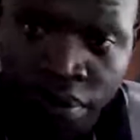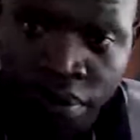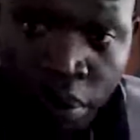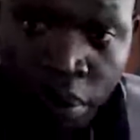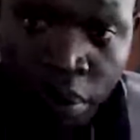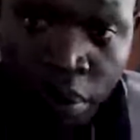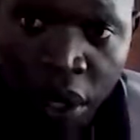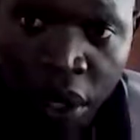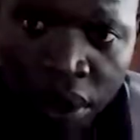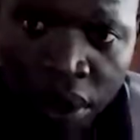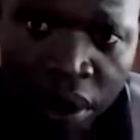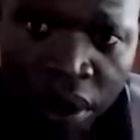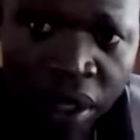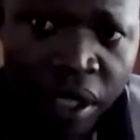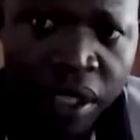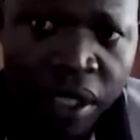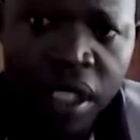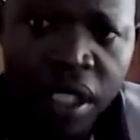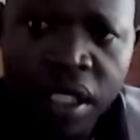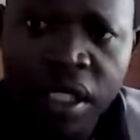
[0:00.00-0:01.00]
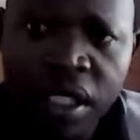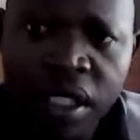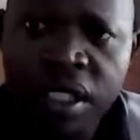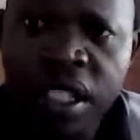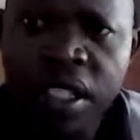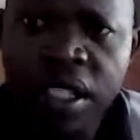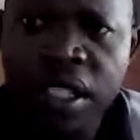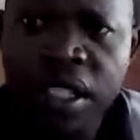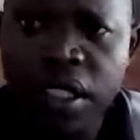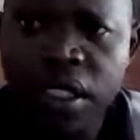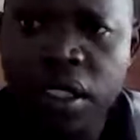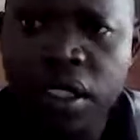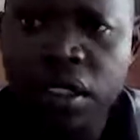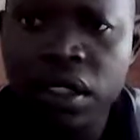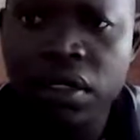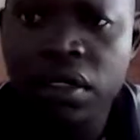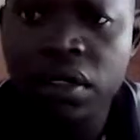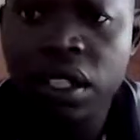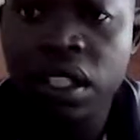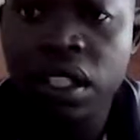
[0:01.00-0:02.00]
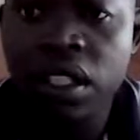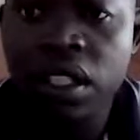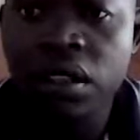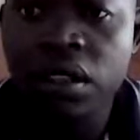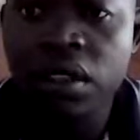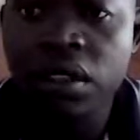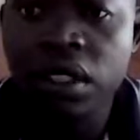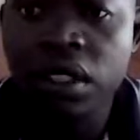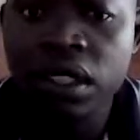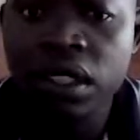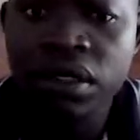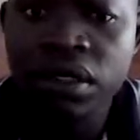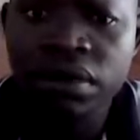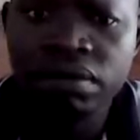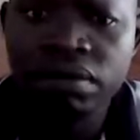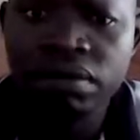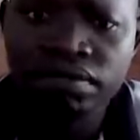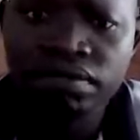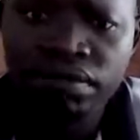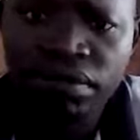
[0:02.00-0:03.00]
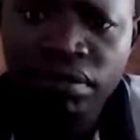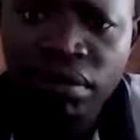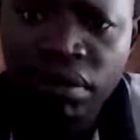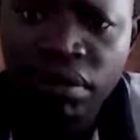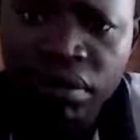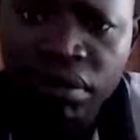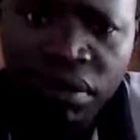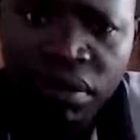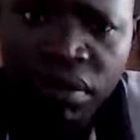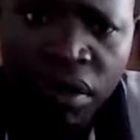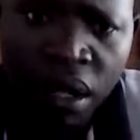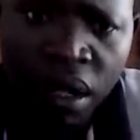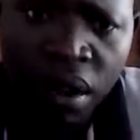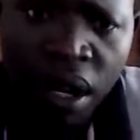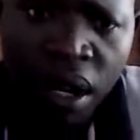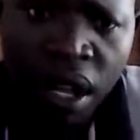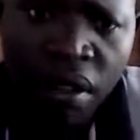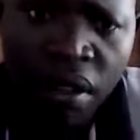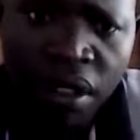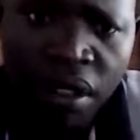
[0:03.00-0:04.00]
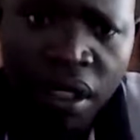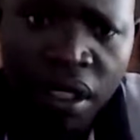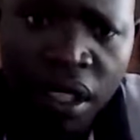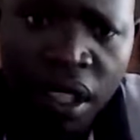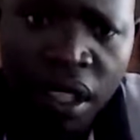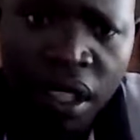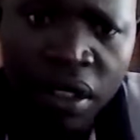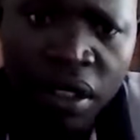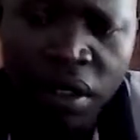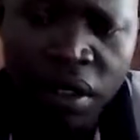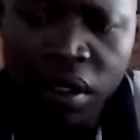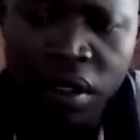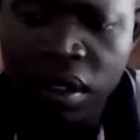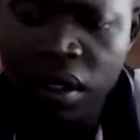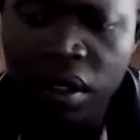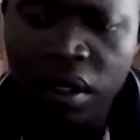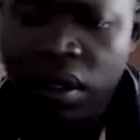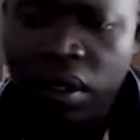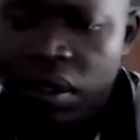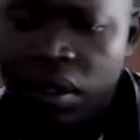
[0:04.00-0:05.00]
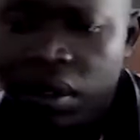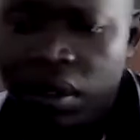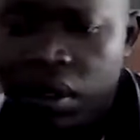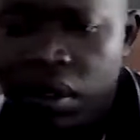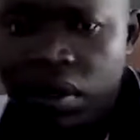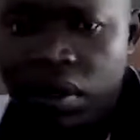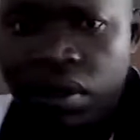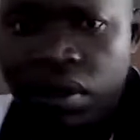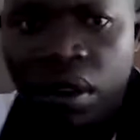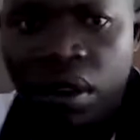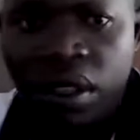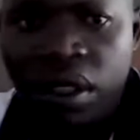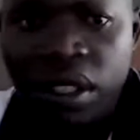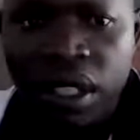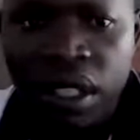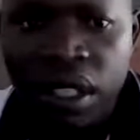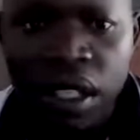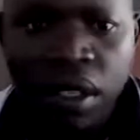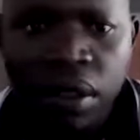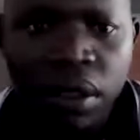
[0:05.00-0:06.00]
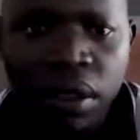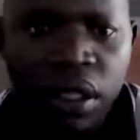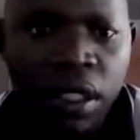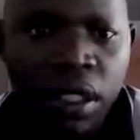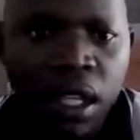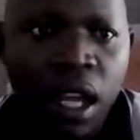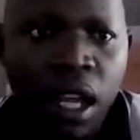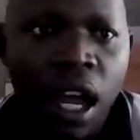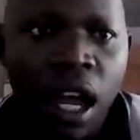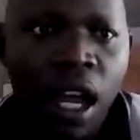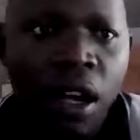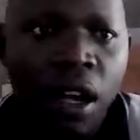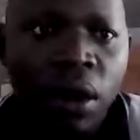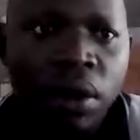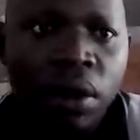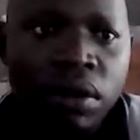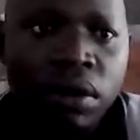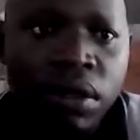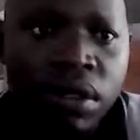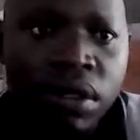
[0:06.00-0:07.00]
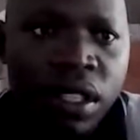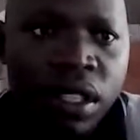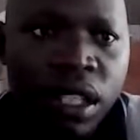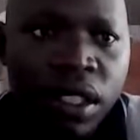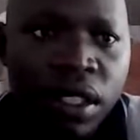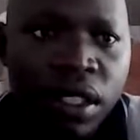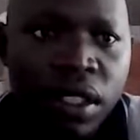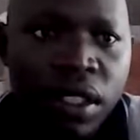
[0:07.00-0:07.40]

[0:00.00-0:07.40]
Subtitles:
so it gets inserted. I click on this, I will have it here. So I want another. I go to insert,